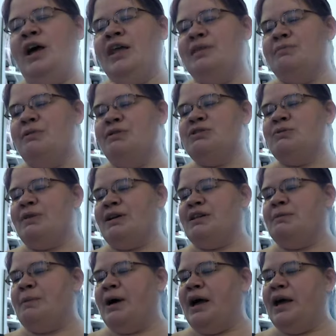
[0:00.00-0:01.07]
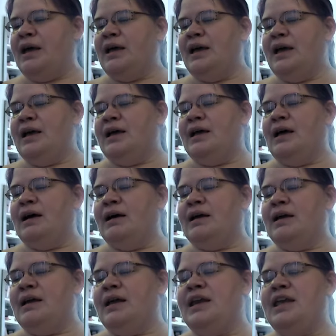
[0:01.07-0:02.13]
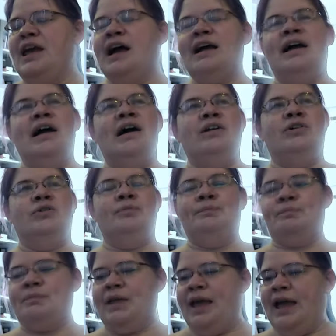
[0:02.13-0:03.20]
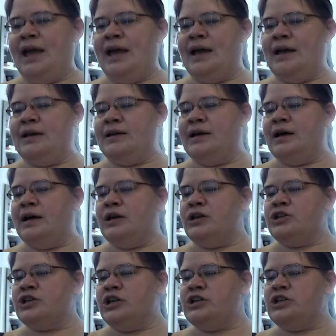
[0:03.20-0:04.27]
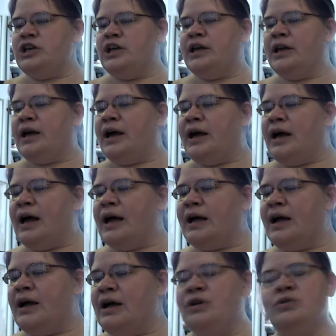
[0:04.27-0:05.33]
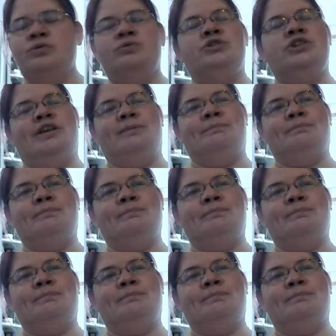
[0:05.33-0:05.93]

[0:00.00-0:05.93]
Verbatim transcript: the movie is directed by uh, Hideaki Anno and uh, Shinji Haga- Higuchi.